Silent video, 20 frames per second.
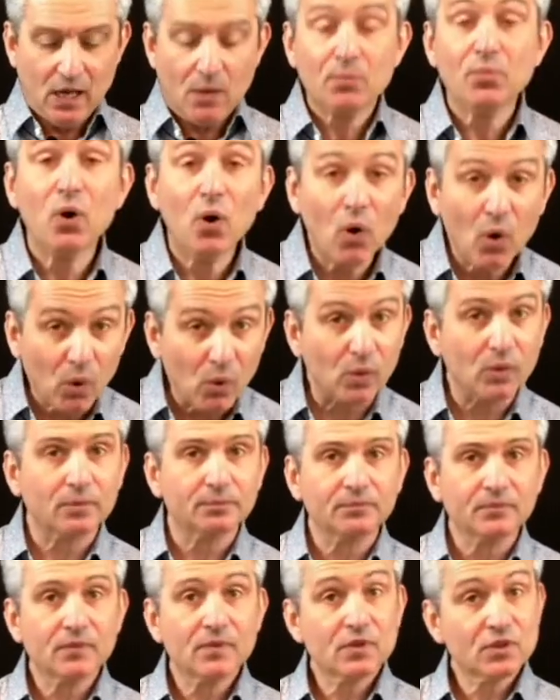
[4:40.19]

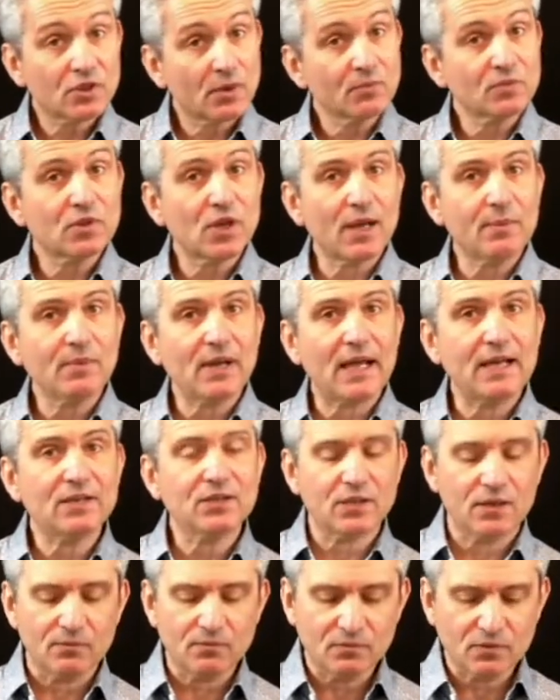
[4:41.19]
Paul, some
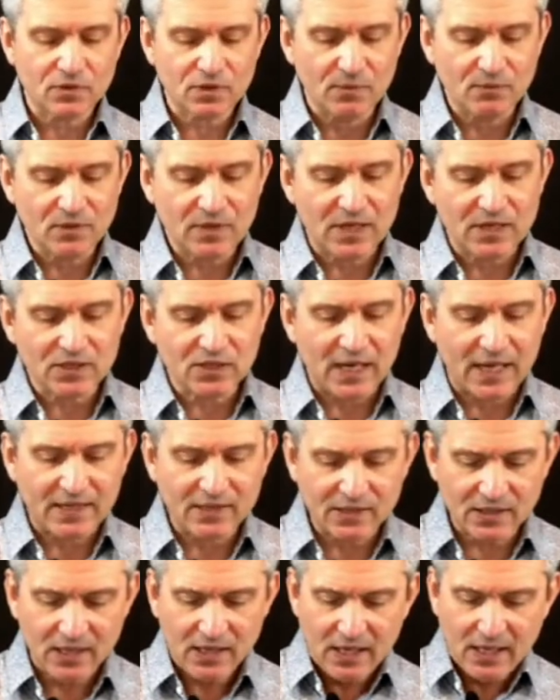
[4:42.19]
years
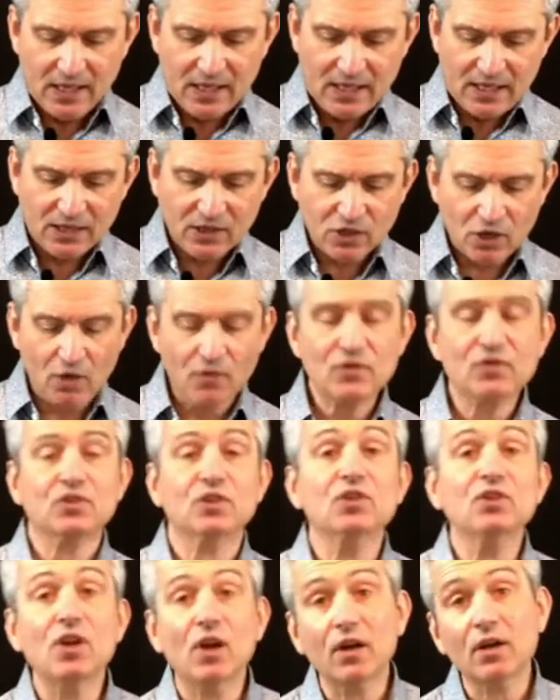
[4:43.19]
later, encouraged
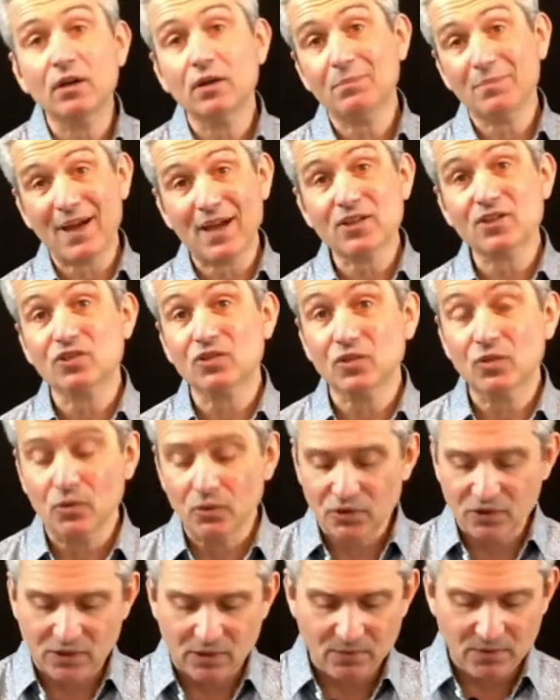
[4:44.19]
a young pastor
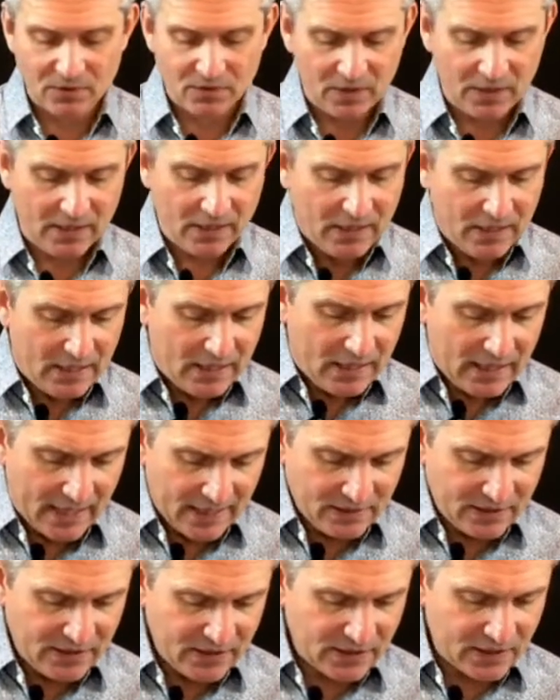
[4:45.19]
called Timothy,
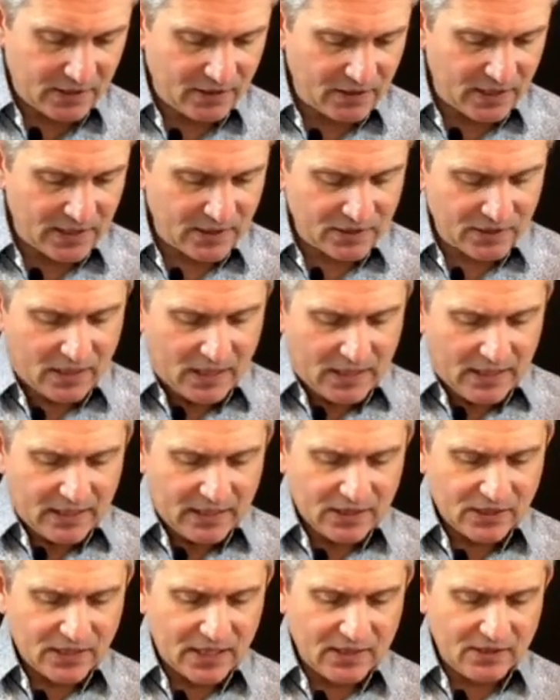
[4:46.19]
and he said this.
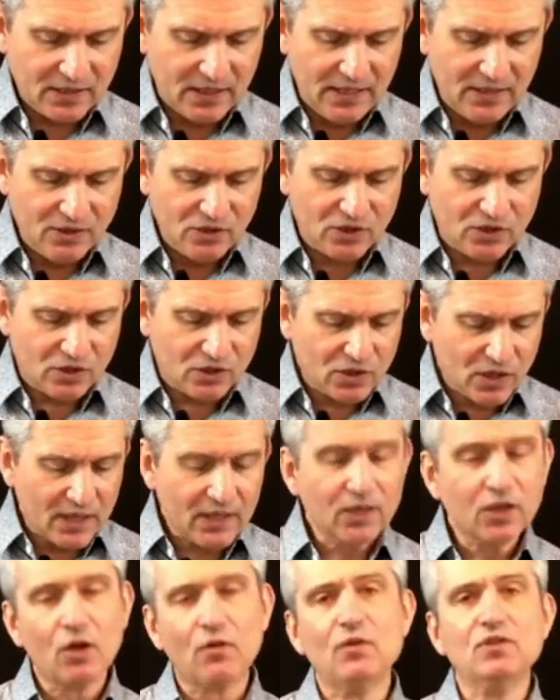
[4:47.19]
He said he
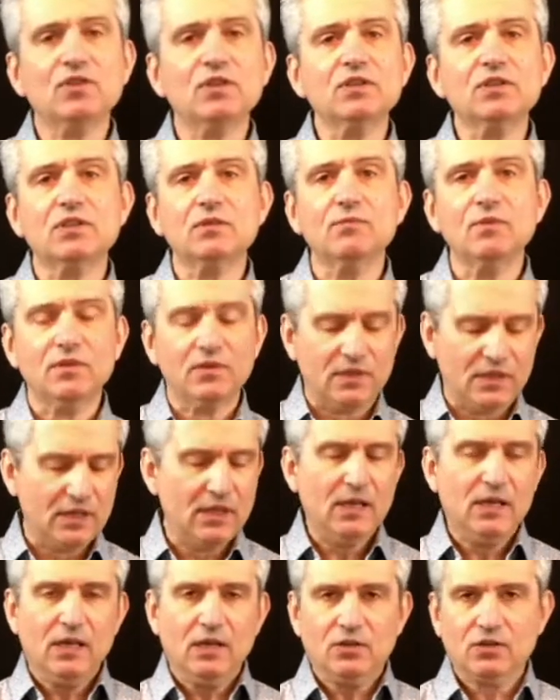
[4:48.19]
encouraged
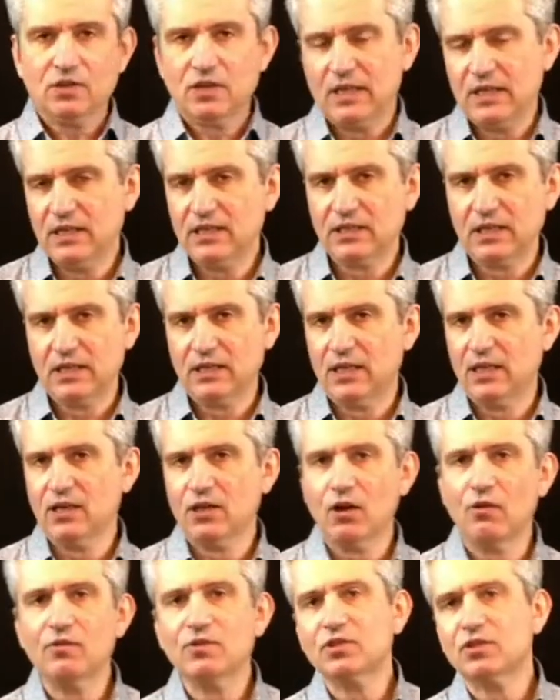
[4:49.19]
Timothy
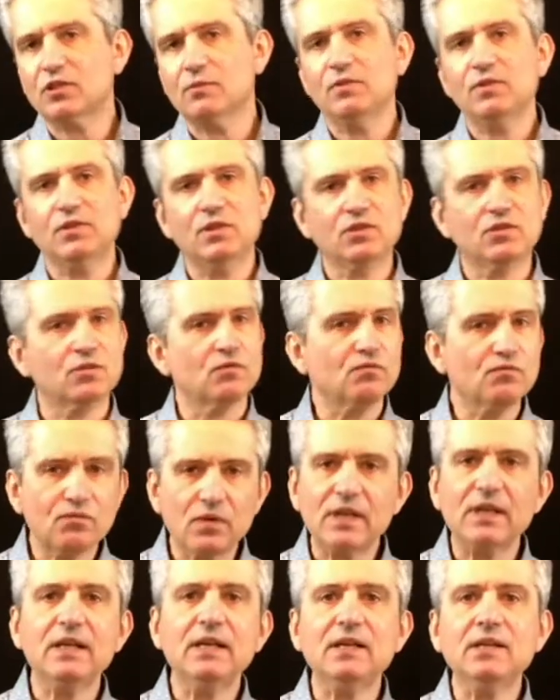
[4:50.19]
to
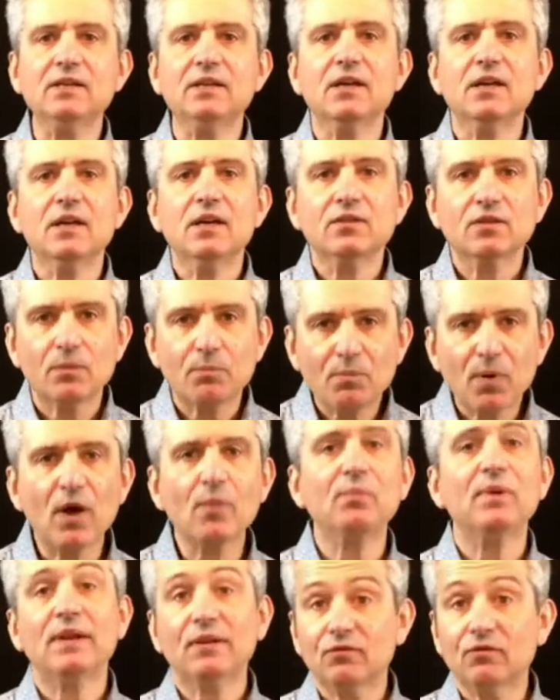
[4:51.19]
read the
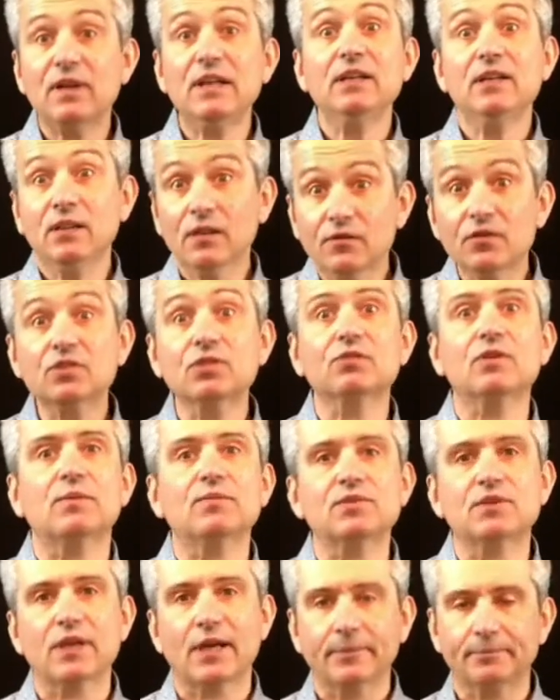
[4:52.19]
public reading of
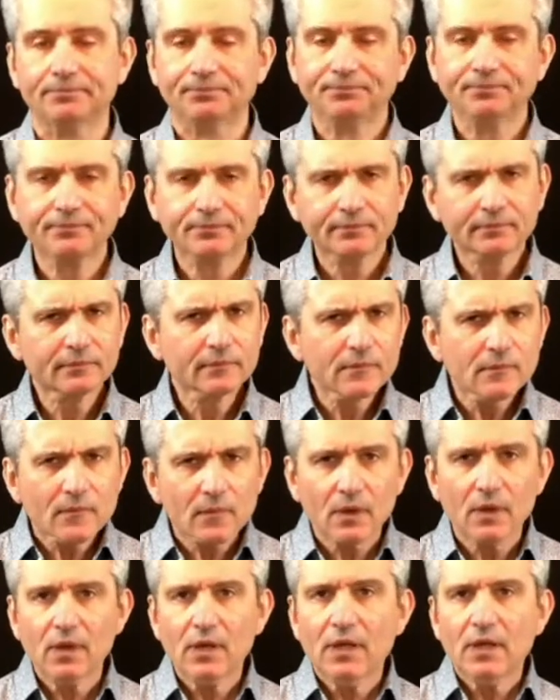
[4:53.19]
Scripture
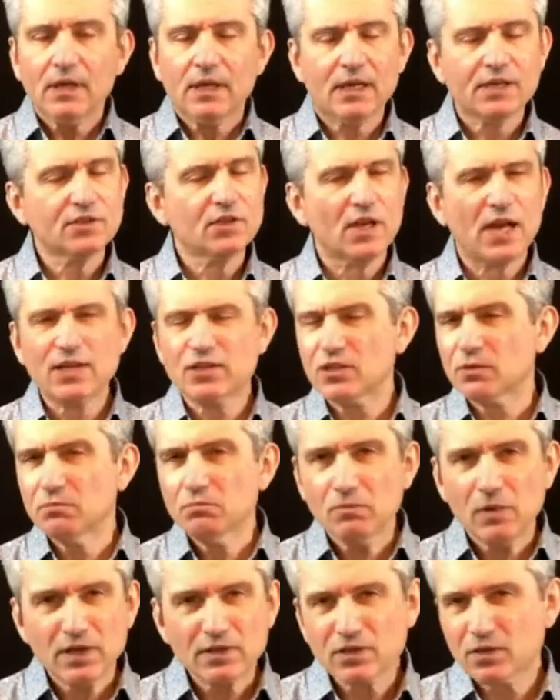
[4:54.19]
as
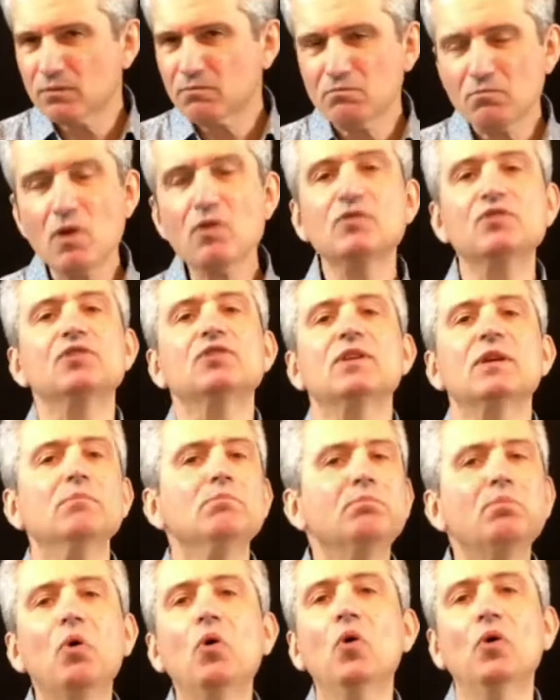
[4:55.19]
a most
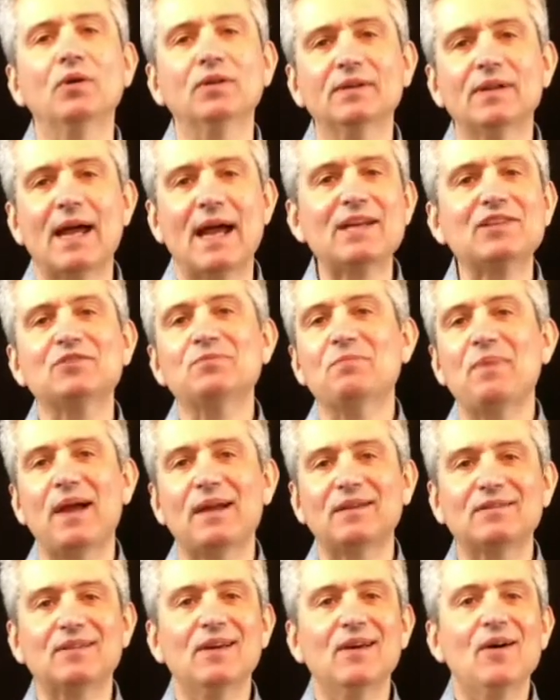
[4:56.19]
important
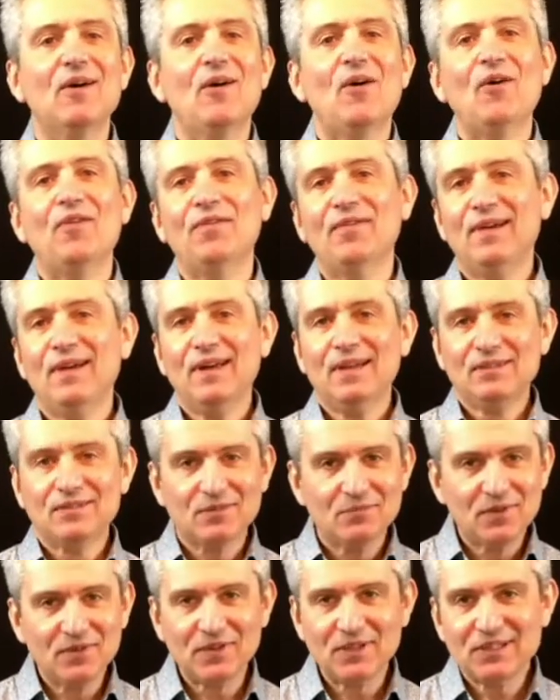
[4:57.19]
aspect of
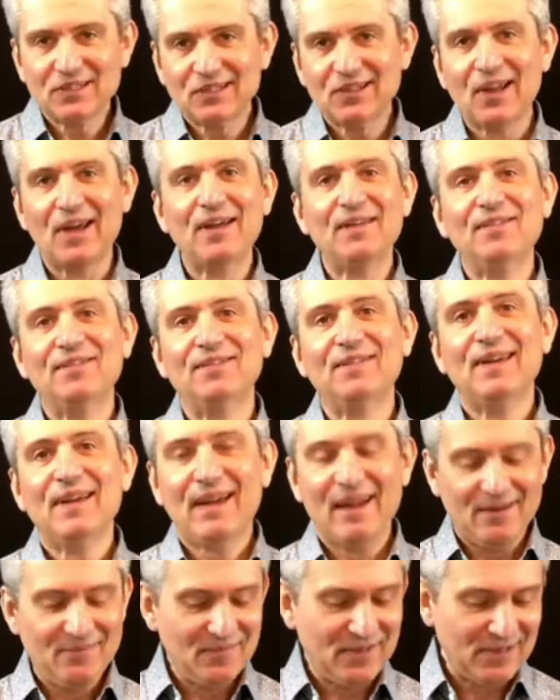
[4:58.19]
Timothy's life
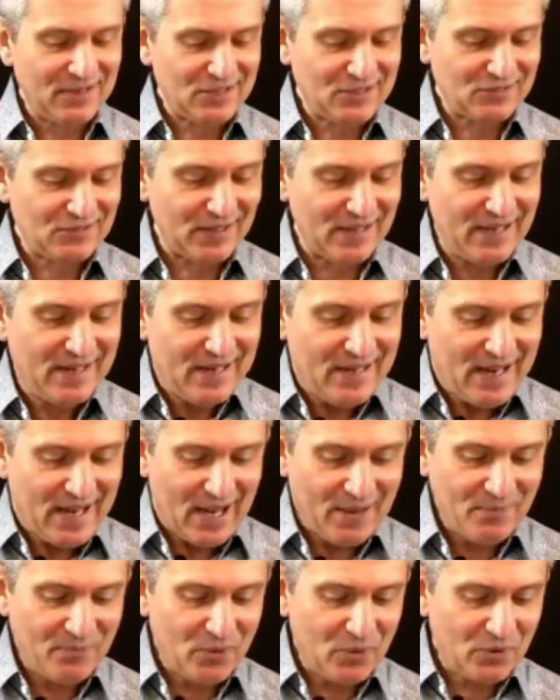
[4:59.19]
and ministry.
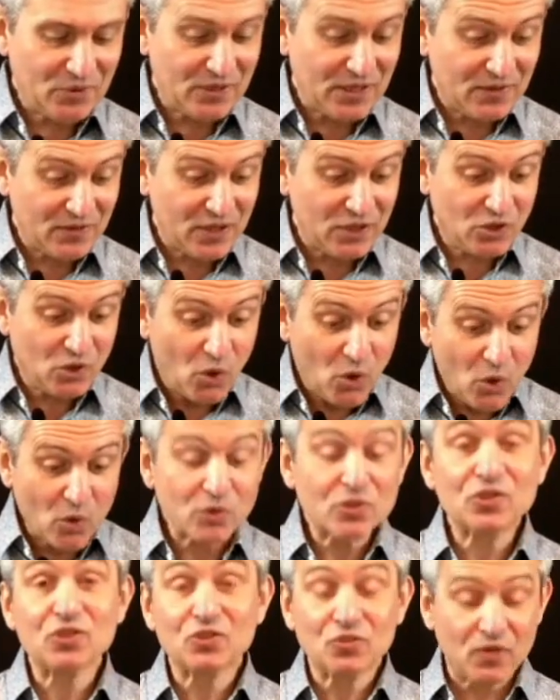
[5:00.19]
And Paul said this: all
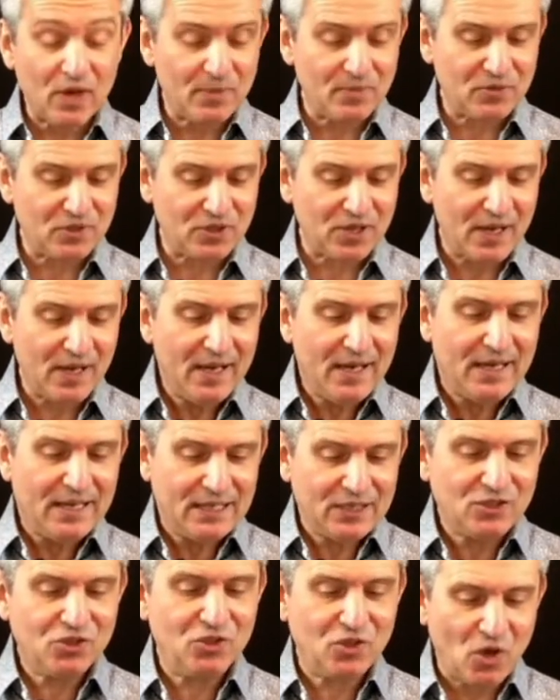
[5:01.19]
Scripture
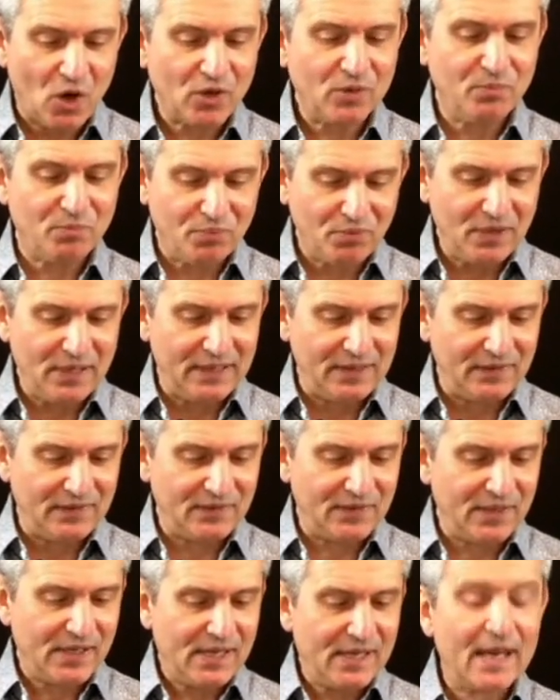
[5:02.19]
is
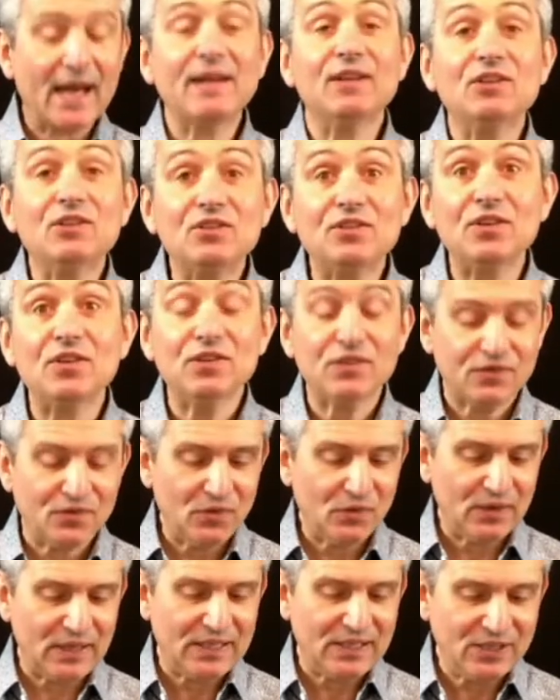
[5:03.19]
God-breathed and is
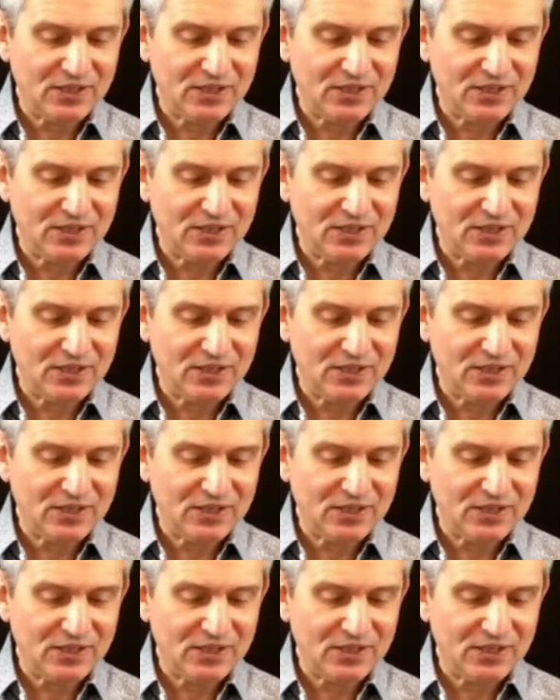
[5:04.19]
useful in